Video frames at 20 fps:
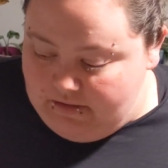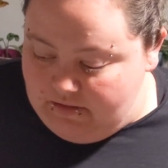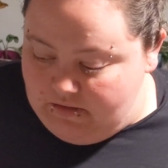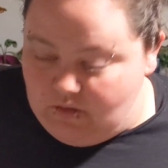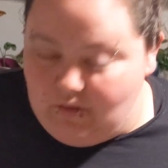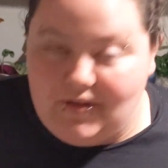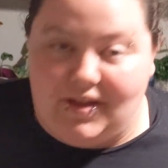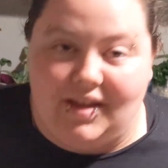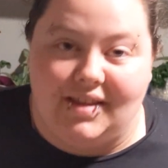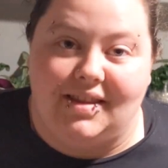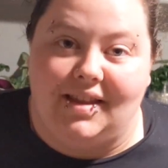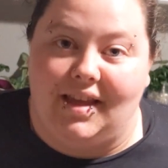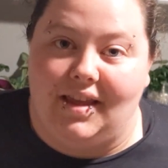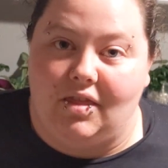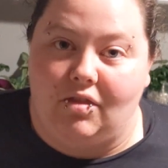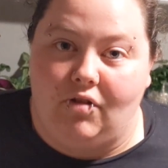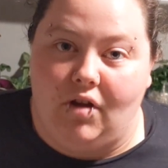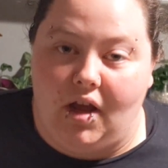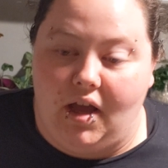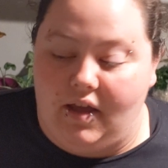so that they
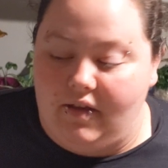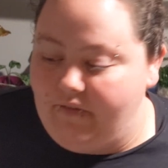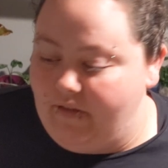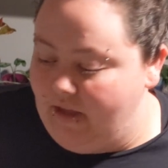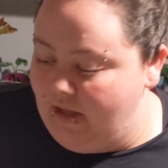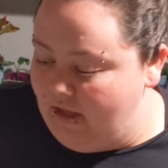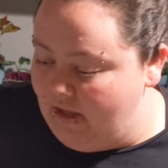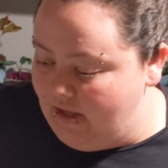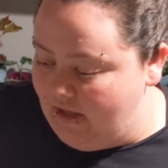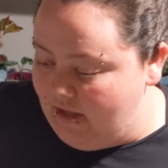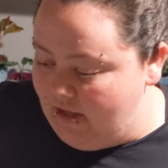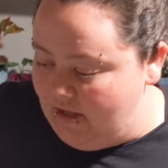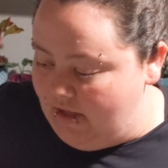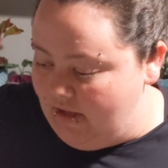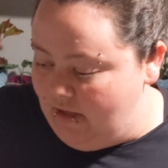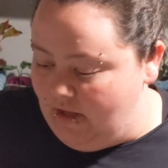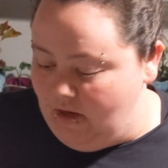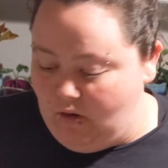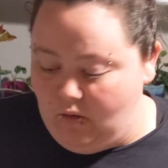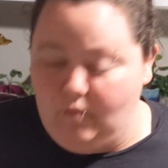thrive
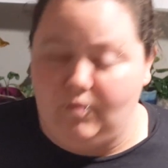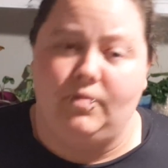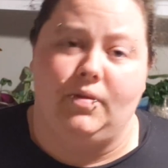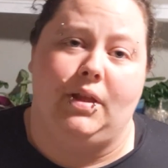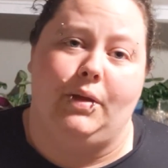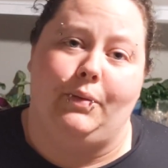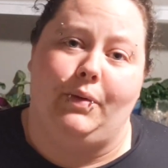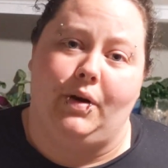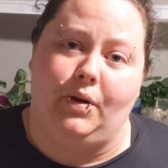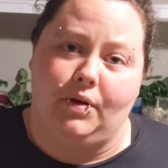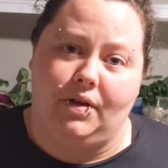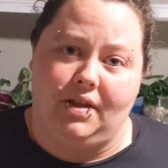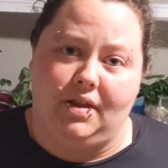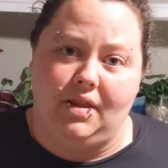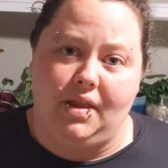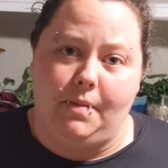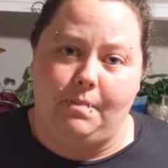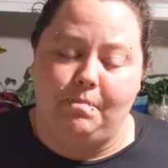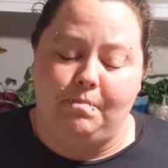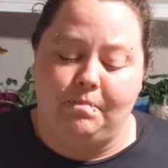and hopefully we don't kill
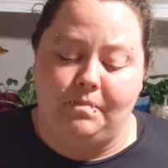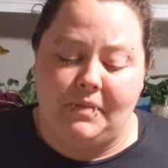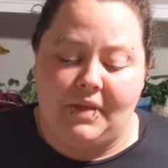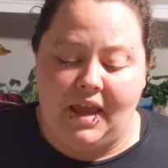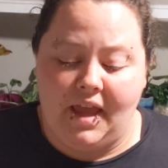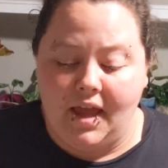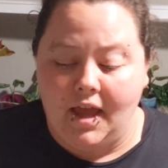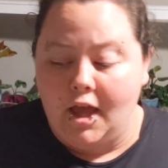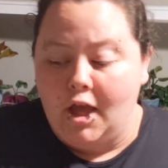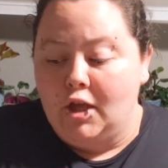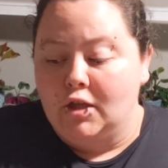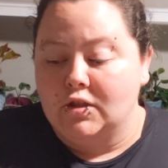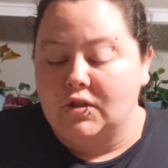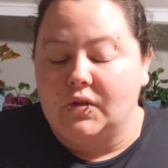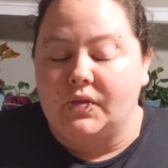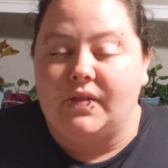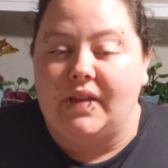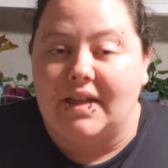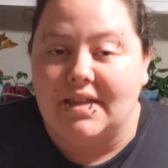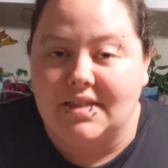them. So
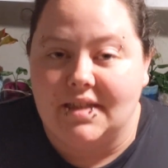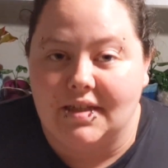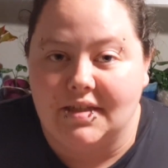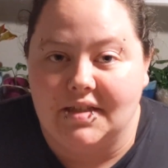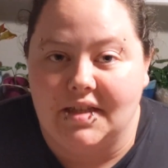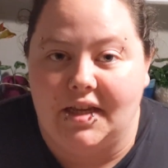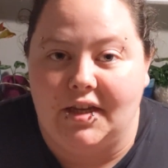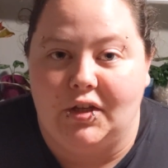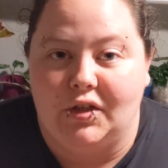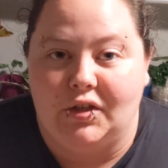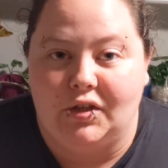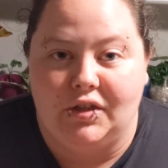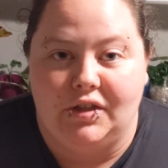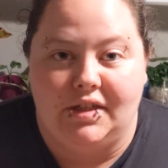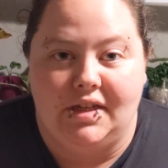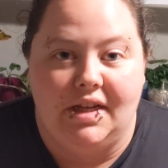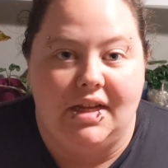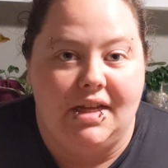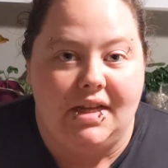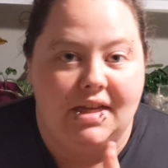if that sounds like a
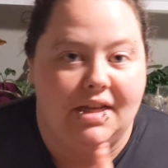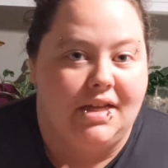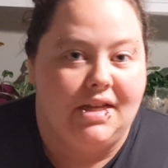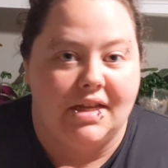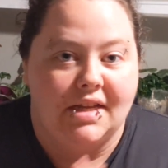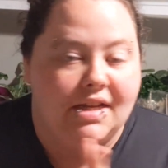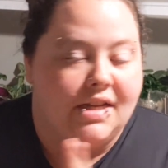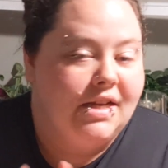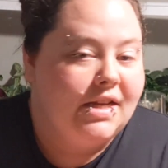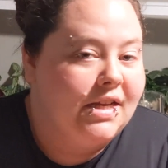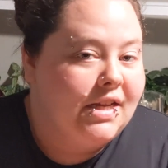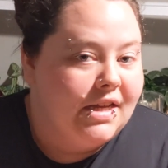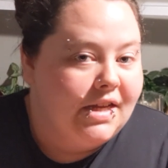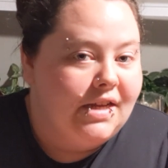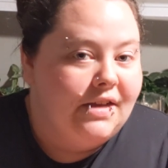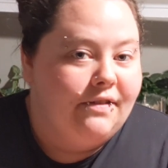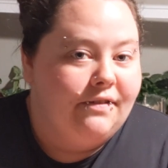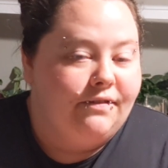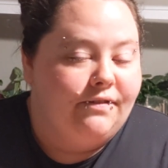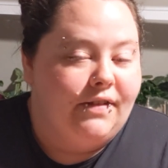good,
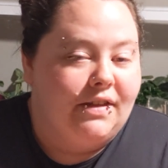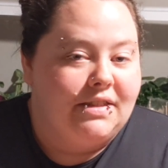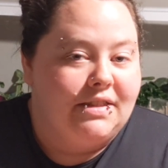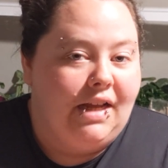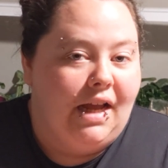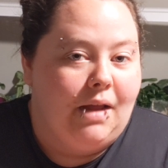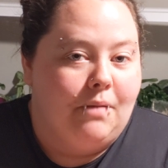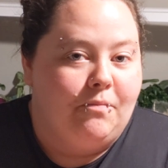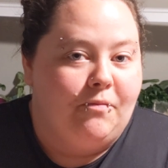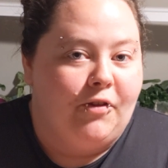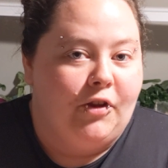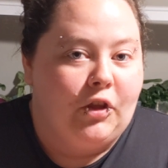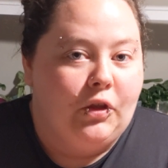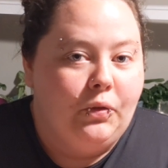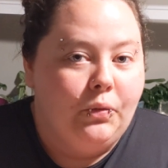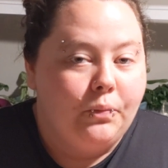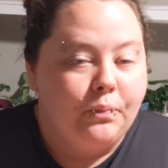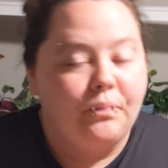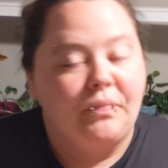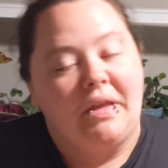fun time for
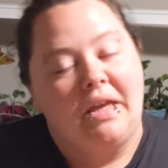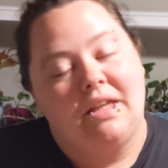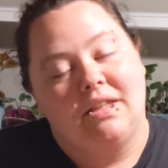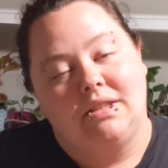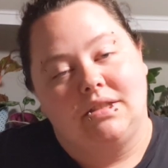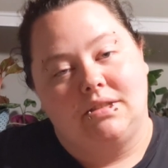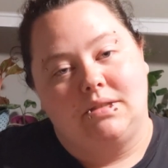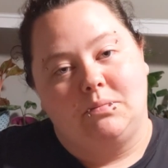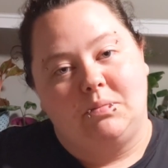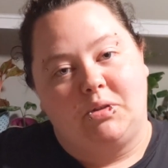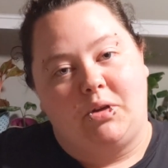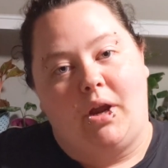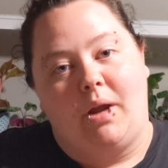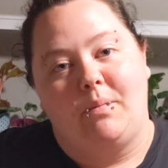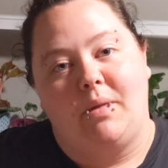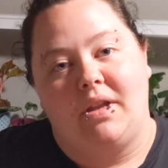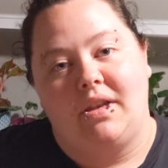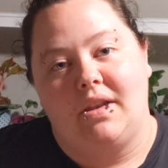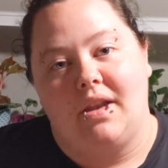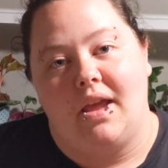you, hit the subscribe
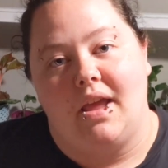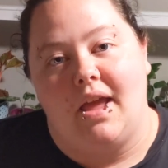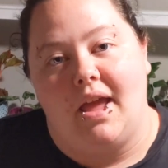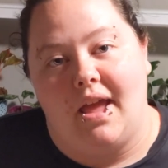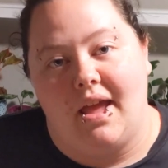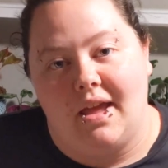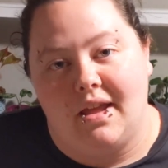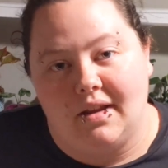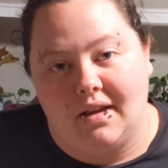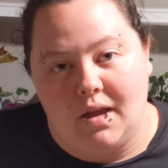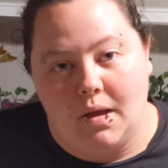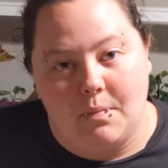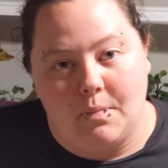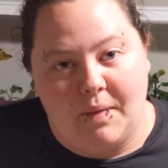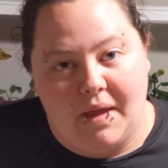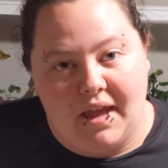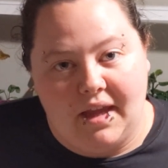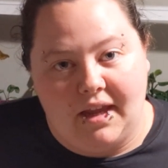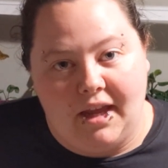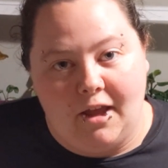button and come
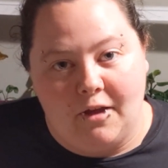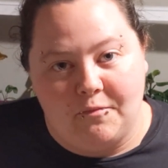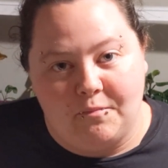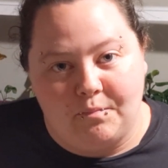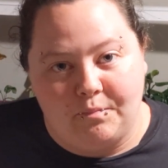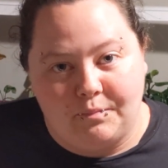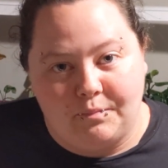hang out.